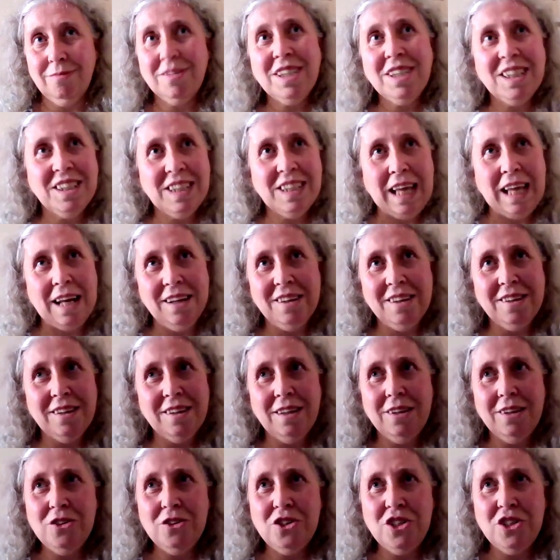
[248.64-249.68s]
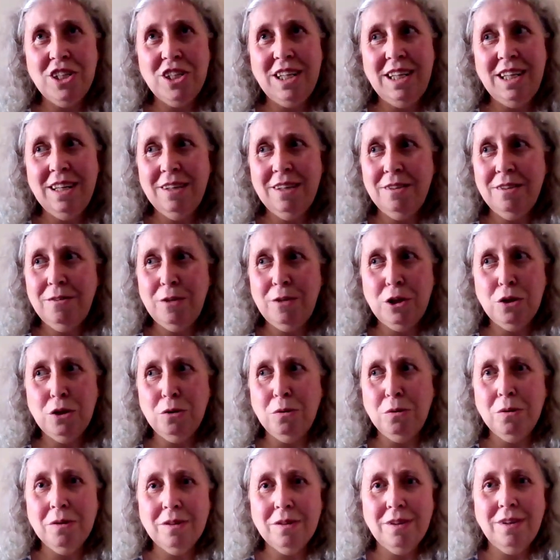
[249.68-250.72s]
Sad that she had
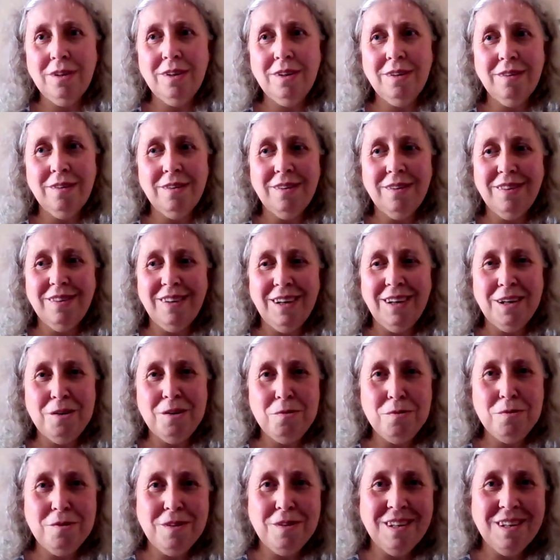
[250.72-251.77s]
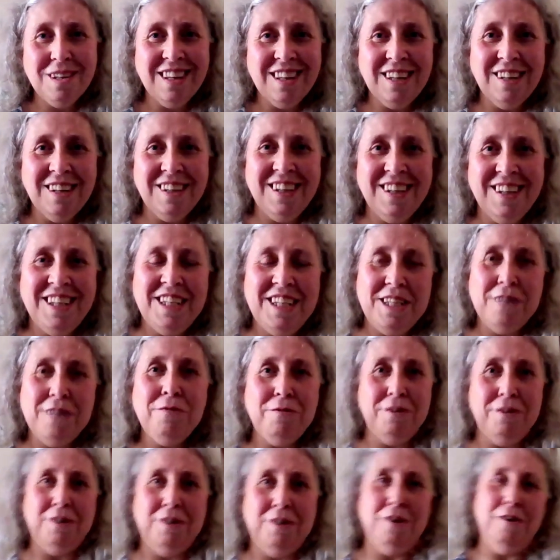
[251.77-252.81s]
thought that I would think any
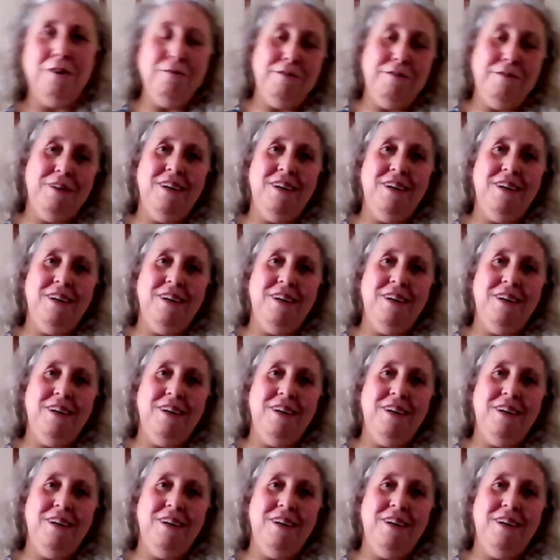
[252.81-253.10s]
different of her.